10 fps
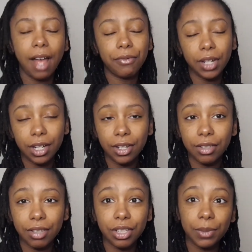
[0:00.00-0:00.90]

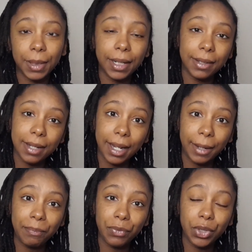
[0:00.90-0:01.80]
figured this would be a good
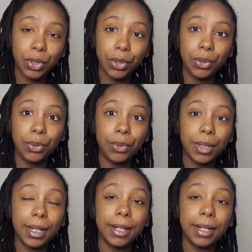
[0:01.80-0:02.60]
time to